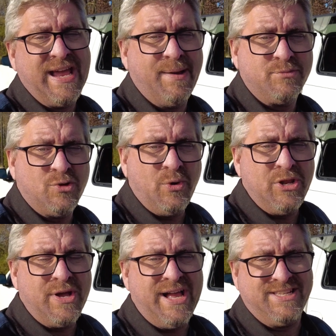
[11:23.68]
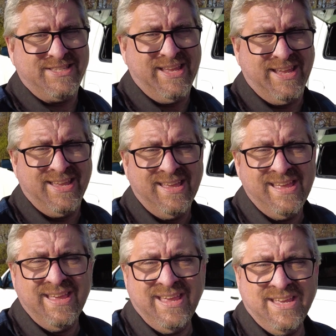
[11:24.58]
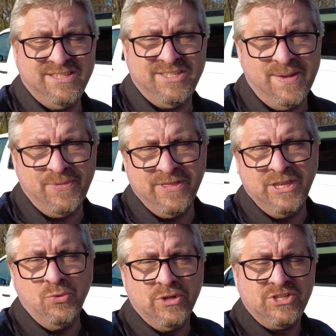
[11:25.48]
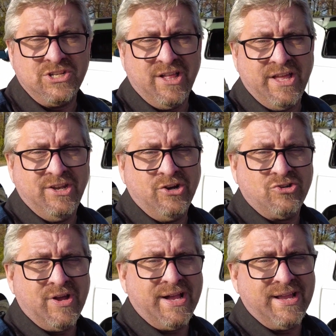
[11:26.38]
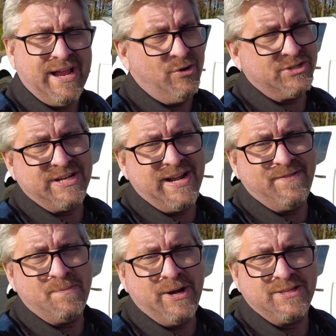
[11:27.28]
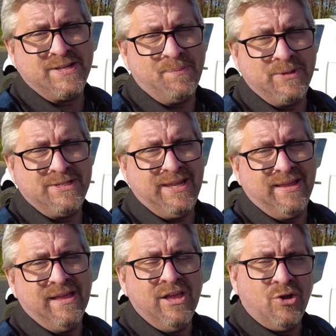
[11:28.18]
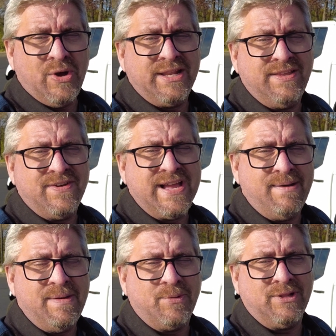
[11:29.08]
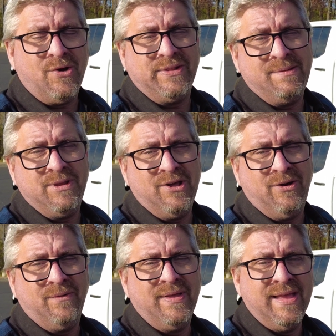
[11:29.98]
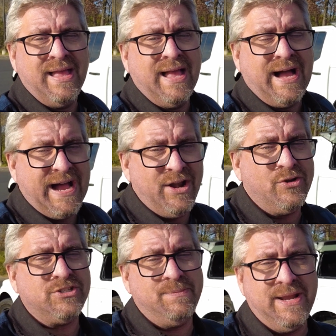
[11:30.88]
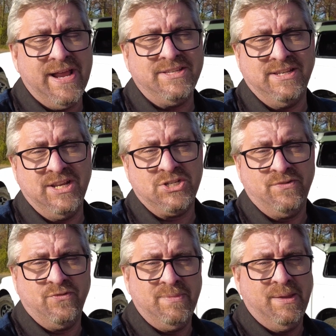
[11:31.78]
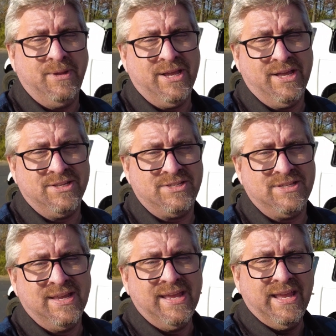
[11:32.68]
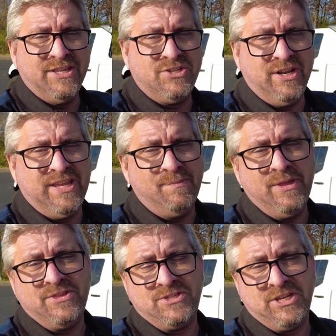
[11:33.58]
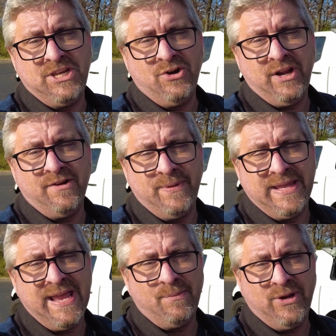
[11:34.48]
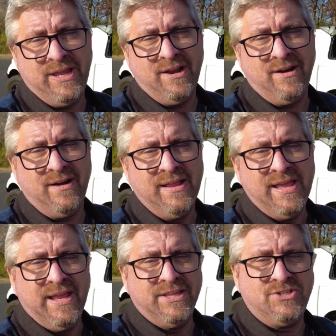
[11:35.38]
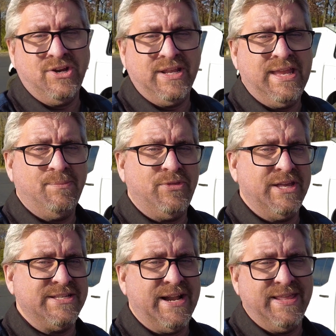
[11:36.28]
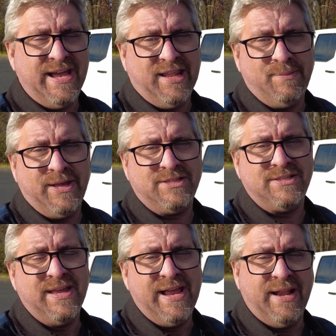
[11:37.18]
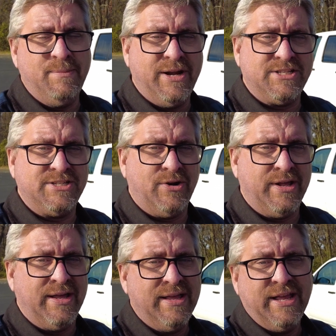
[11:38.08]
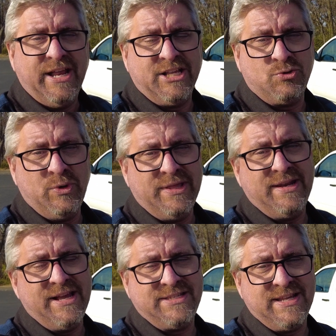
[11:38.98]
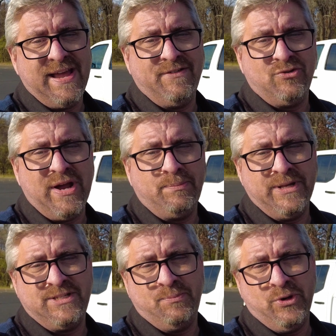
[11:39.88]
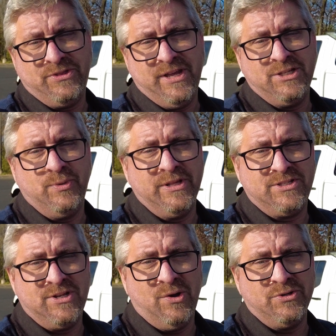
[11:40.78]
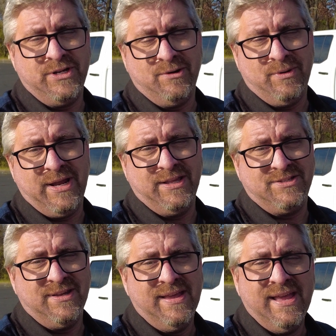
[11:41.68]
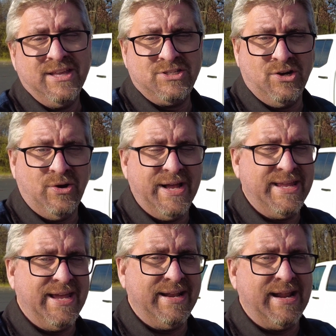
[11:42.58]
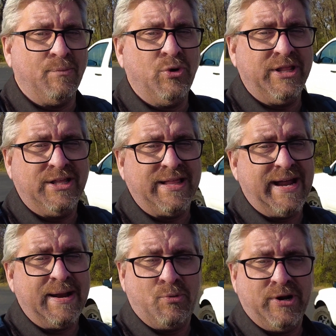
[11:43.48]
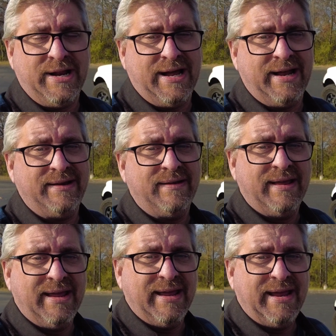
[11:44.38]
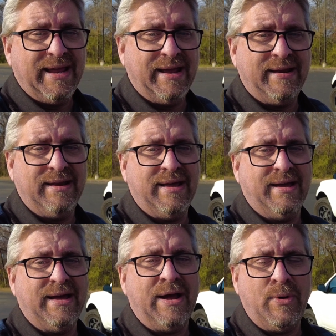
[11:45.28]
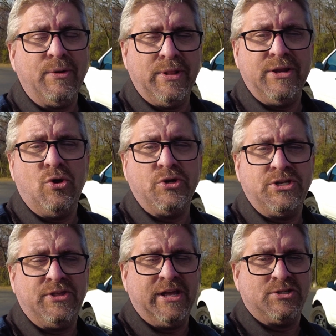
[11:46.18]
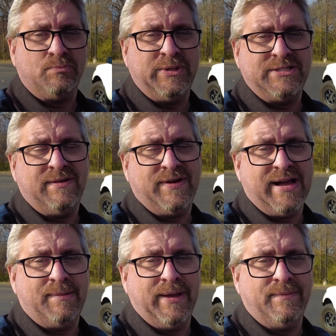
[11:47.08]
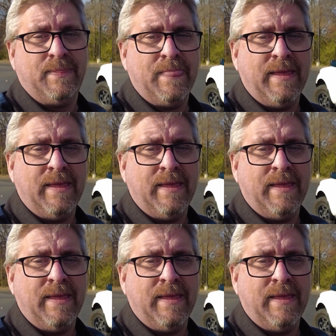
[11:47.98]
cap. So what do you guys think? Is this something that you would install on your truck? I know it's not everybody's cup of tea. Go ahead and leave a comment below and let me know. I know it's going to be a nice addition for me, because it's going to give me the security of my camera gear. It's going to keep things out of the elements. And in Minnesota, it's really nice to have a dry place to put things when it snows and it rains. So again, I'm really glad I put it on, and I want to really know what you think. So please leave a comment.